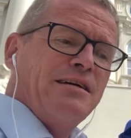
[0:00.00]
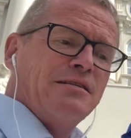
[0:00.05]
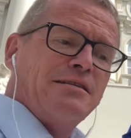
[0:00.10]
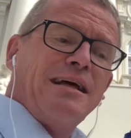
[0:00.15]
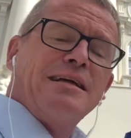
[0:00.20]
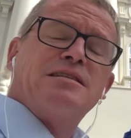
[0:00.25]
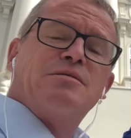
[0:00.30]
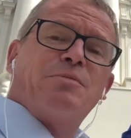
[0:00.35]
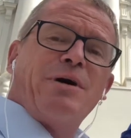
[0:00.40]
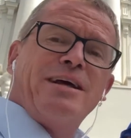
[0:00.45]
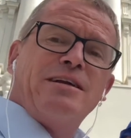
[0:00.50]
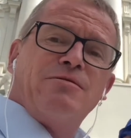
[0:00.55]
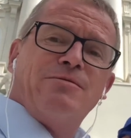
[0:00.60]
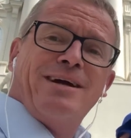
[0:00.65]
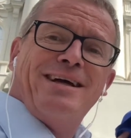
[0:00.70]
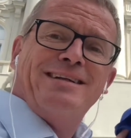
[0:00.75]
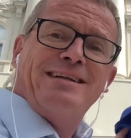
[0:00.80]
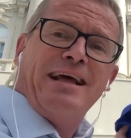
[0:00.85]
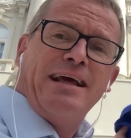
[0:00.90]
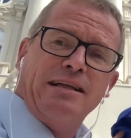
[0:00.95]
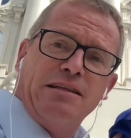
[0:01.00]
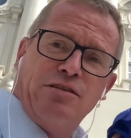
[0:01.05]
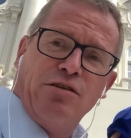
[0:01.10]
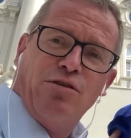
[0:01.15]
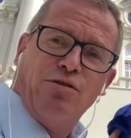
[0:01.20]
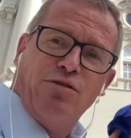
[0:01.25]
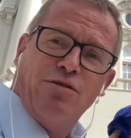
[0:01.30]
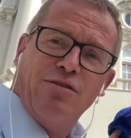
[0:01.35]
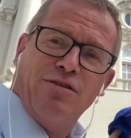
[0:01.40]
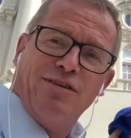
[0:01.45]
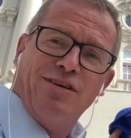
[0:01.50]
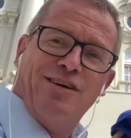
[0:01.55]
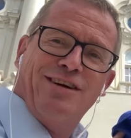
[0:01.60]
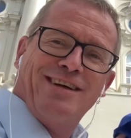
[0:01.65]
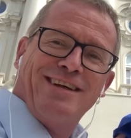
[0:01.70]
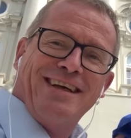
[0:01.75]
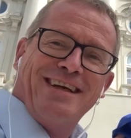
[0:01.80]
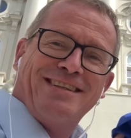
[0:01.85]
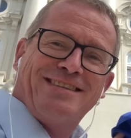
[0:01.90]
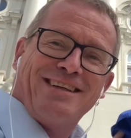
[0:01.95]
That's, by the way, NATO
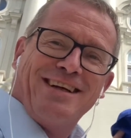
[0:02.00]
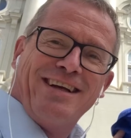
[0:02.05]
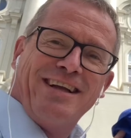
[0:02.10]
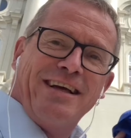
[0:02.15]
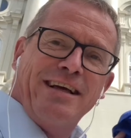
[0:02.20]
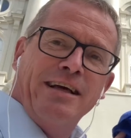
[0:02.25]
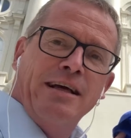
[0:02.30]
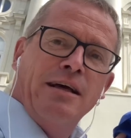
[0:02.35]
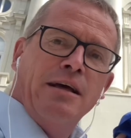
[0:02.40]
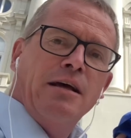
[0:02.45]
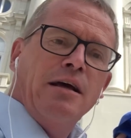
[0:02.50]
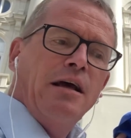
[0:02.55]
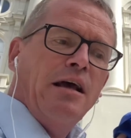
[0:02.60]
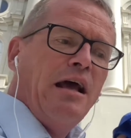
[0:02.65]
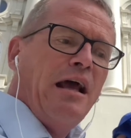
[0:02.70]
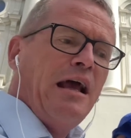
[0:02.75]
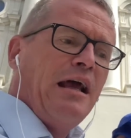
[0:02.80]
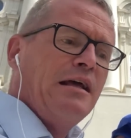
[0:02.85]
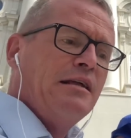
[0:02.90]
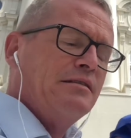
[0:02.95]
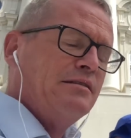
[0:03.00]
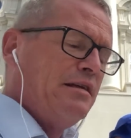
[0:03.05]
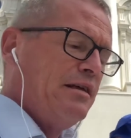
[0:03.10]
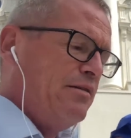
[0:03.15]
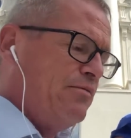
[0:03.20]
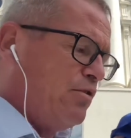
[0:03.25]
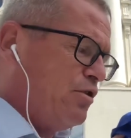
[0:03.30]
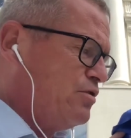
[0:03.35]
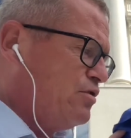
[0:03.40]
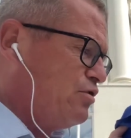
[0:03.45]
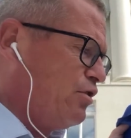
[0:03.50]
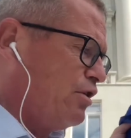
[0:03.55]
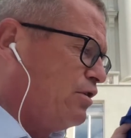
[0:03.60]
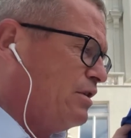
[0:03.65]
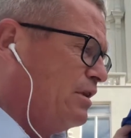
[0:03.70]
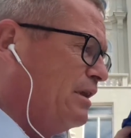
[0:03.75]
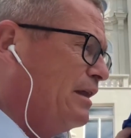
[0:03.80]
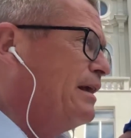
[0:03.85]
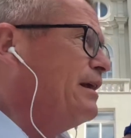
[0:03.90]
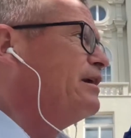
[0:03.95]
Italy. And he was
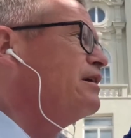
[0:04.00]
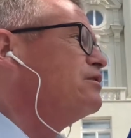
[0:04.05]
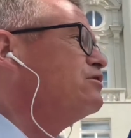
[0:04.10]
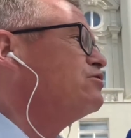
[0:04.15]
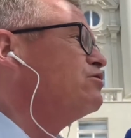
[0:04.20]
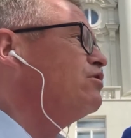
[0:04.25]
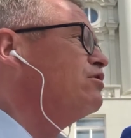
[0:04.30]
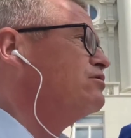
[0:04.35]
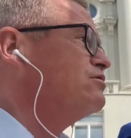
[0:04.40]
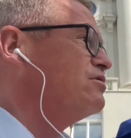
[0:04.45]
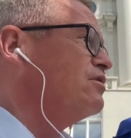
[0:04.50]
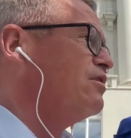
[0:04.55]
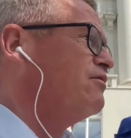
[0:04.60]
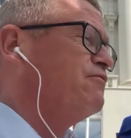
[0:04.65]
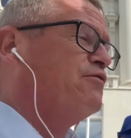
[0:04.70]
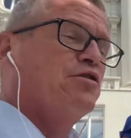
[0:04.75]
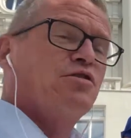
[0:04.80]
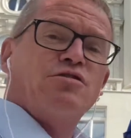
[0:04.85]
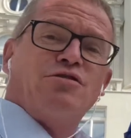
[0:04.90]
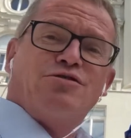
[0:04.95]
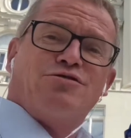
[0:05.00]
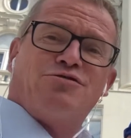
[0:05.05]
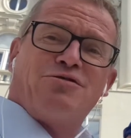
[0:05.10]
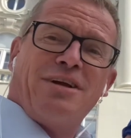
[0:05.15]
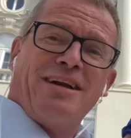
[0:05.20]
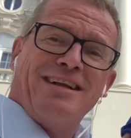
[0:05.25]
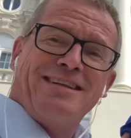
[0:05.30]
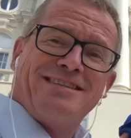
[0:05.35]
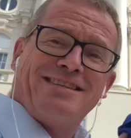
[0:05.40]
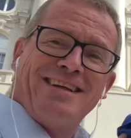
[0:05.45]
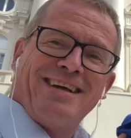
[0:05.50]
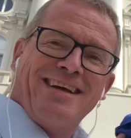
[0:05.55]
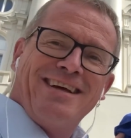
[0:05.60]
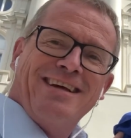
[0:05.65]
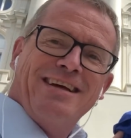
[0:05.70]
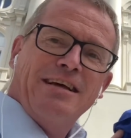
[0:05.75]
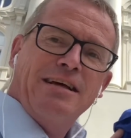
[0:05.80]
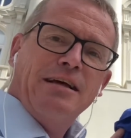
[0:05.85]
certainly not for neutrality.